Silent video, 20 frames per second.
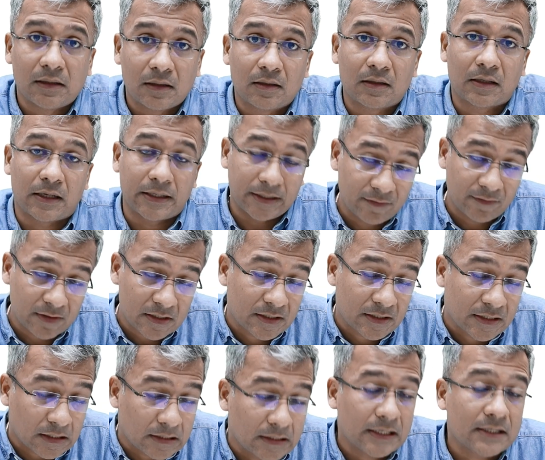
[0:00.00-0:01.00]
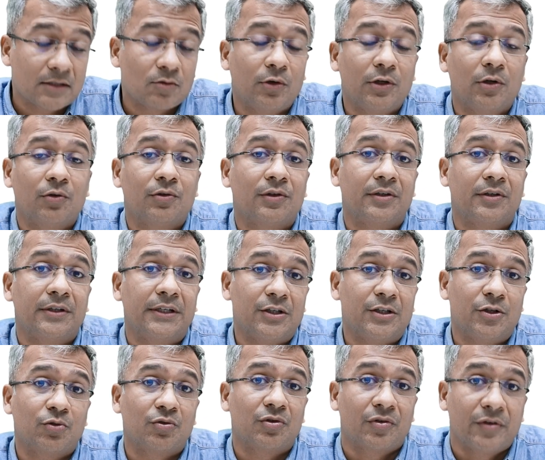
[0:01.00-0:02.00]
The Invest Yadnya is going to
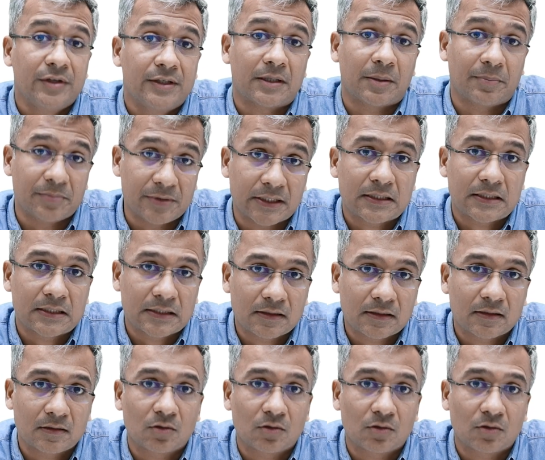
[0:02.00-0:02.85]
teach you 3 subjects.